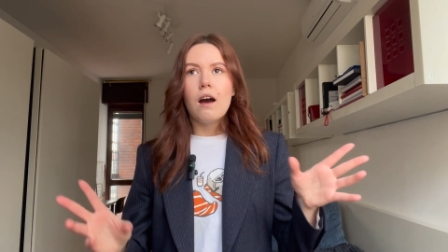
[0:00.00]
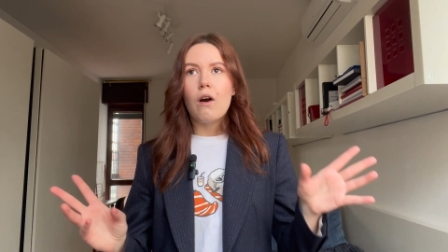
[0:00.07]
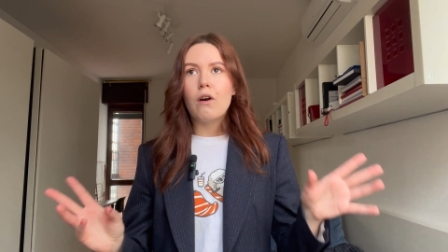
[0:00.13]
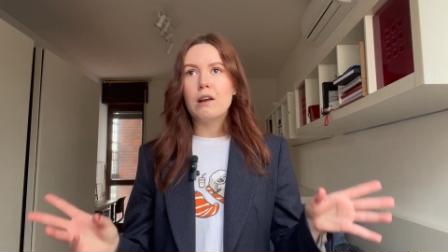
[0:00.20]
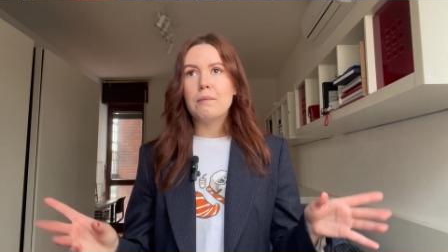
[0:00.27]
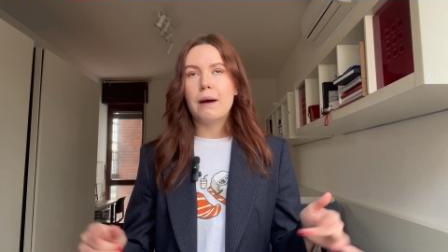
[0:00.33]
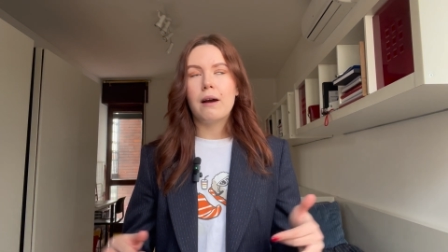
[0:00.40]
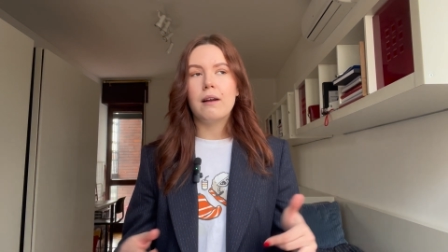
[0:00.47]

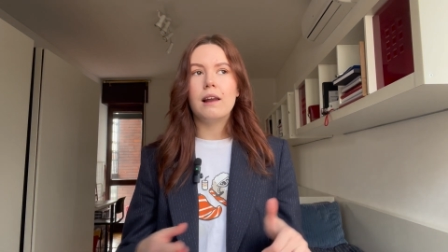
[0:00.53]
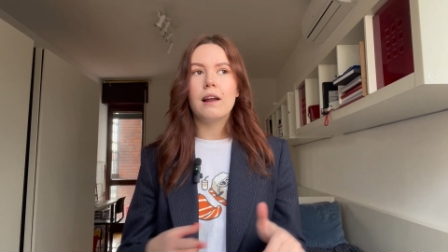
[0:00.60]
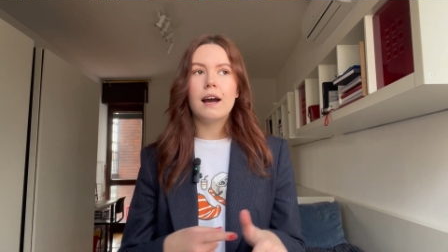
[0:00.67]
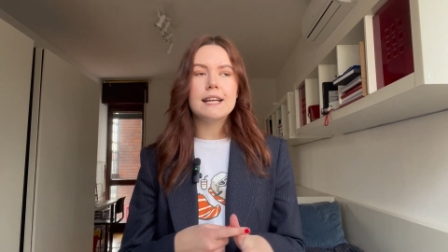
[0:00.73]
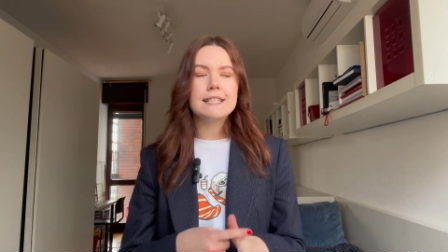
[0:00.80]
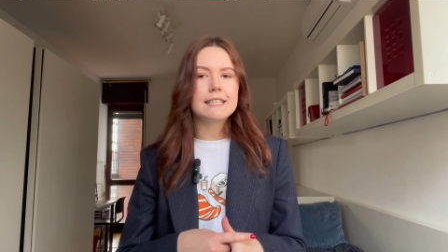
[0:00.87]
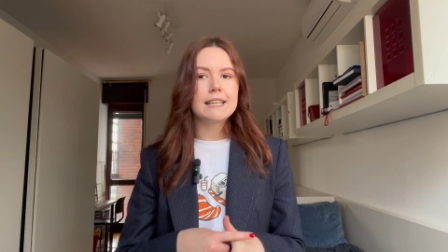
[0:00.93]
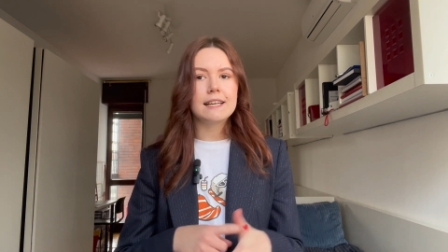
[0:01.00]
all about
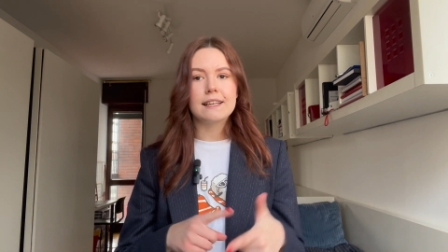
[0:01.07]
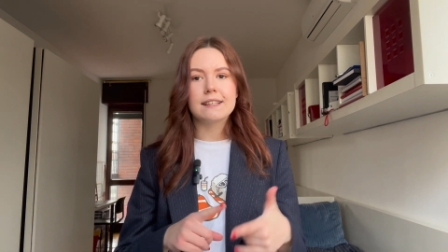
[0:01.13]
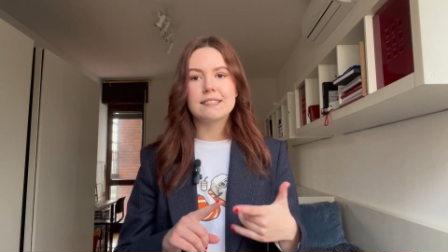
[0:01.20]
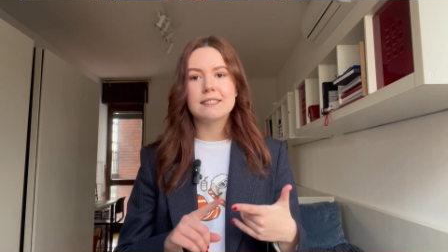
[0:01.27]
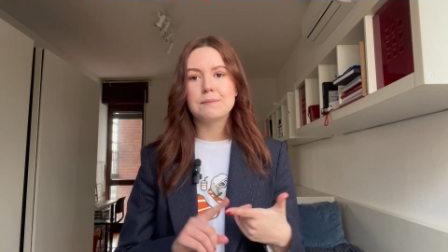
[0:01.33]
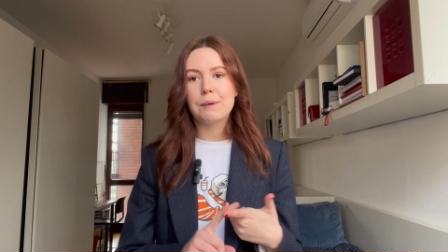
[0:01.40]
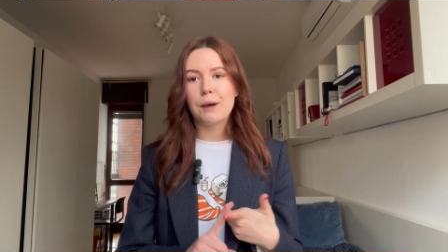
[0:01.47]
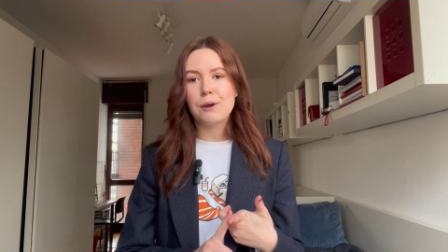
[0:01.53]
lighting,
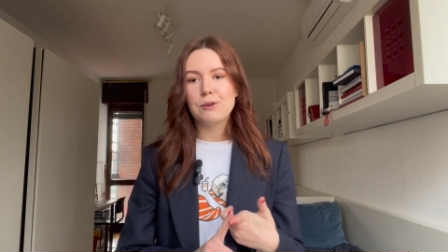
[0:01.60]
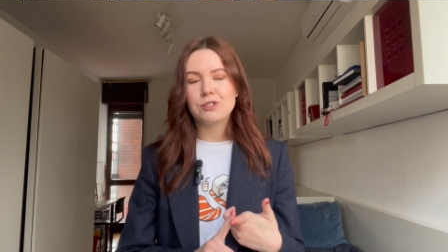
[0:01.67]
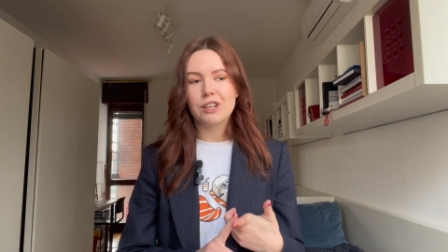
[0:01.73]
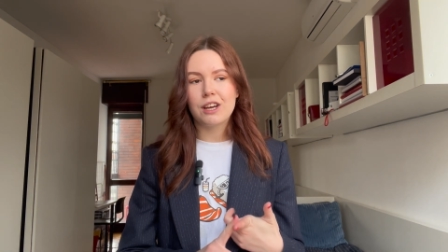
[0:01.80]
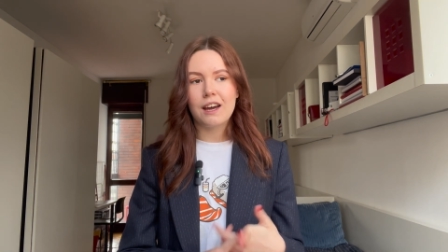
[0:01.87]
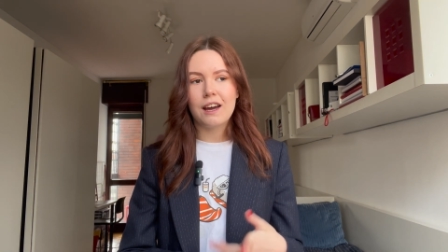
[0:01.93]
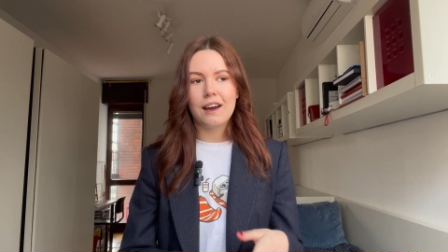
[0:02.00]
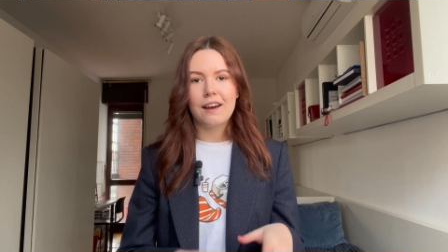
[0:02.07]

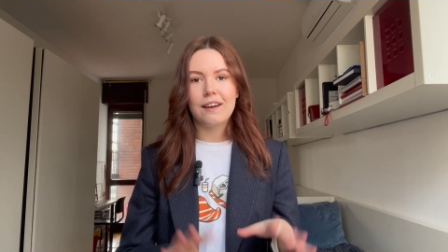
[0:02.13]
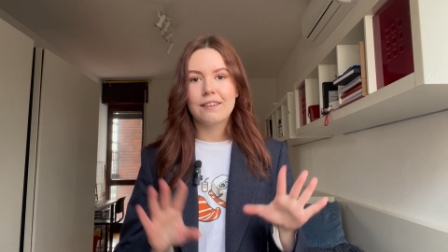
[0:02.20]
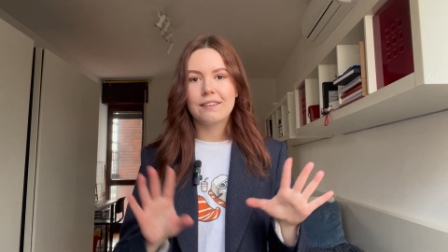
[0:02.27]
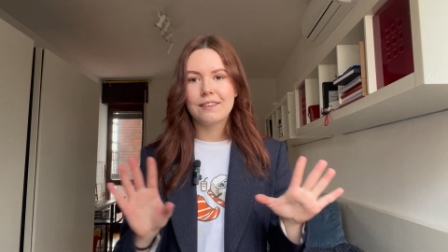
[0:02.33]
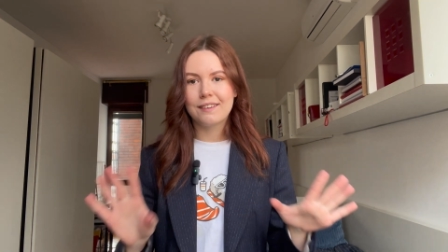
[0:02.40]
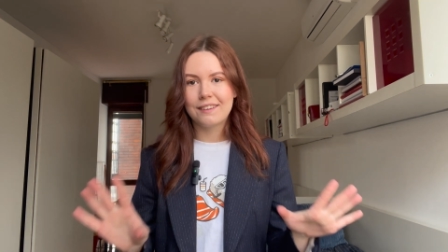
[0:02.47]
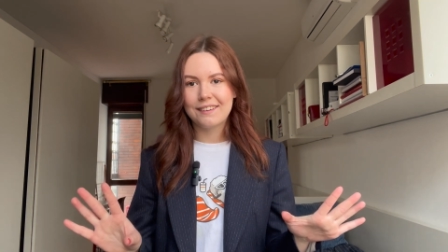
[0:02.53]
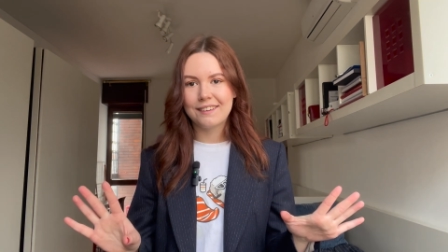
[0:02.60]
exposure.
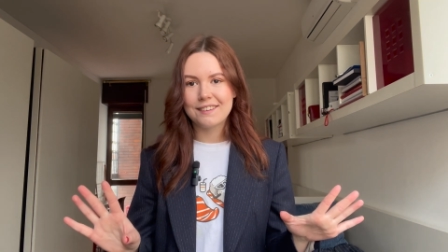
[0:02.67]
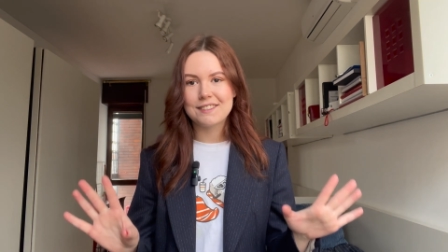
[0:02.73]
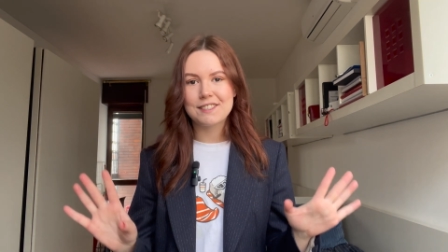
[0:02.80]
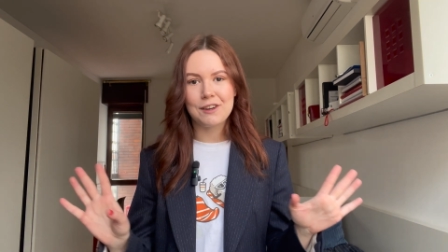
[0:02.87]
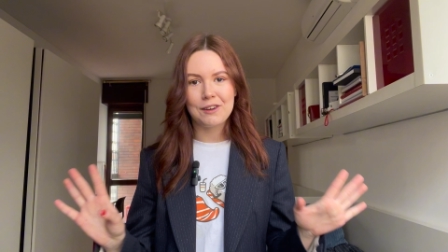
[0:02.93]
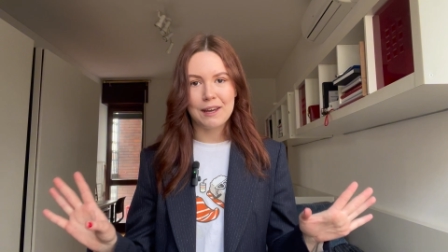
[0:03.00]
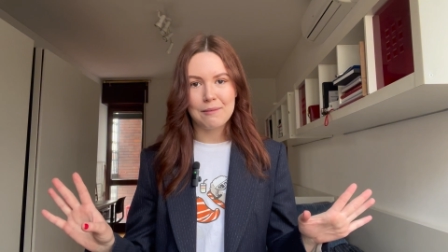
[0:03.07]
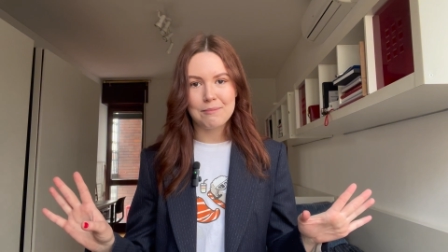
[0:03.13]

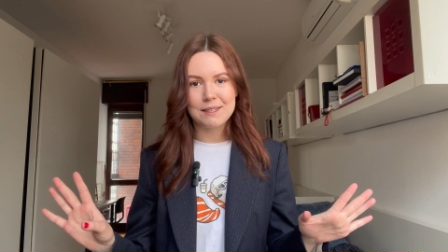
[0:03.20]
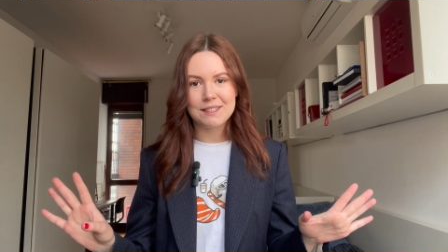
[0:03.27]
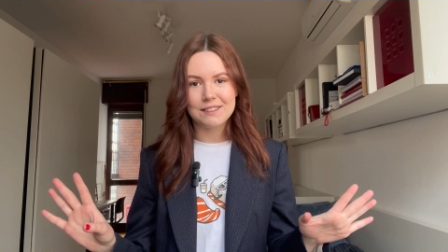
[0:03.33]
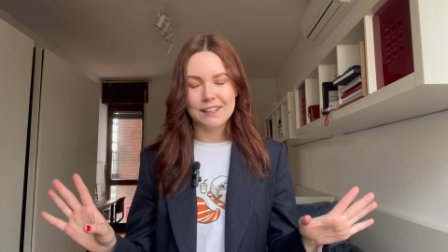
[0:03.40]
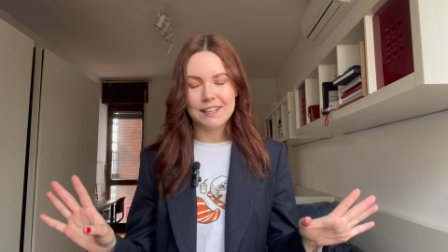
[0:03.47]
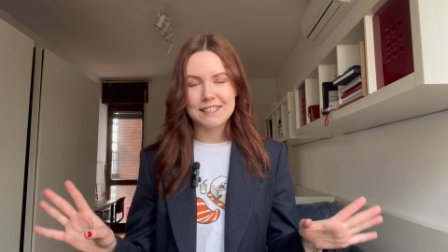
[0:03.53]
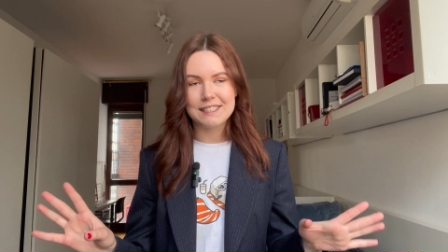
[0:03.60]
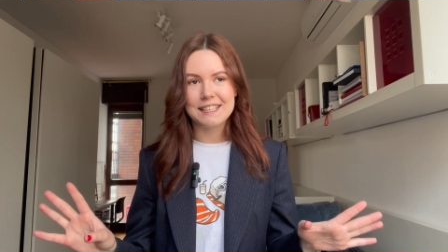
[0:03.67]
Don't get me
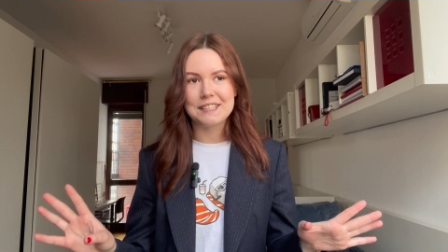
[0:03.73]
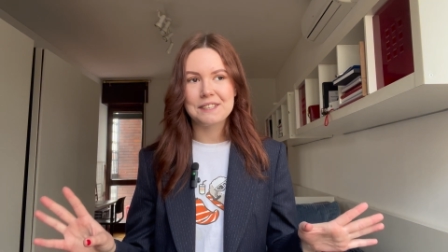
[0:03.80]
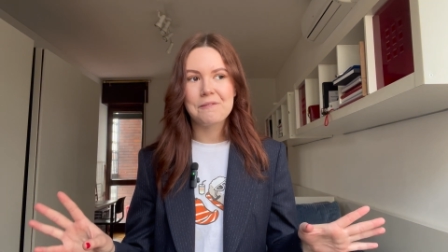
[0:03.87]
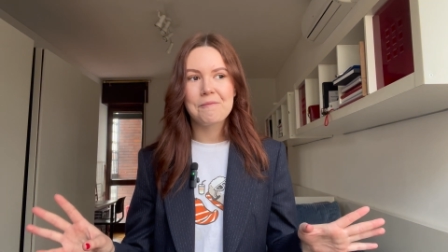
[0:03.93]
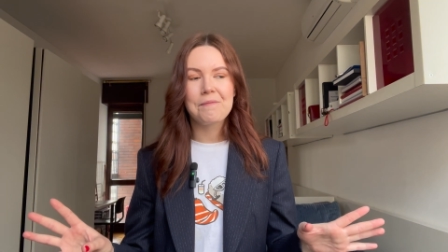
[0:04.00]
started.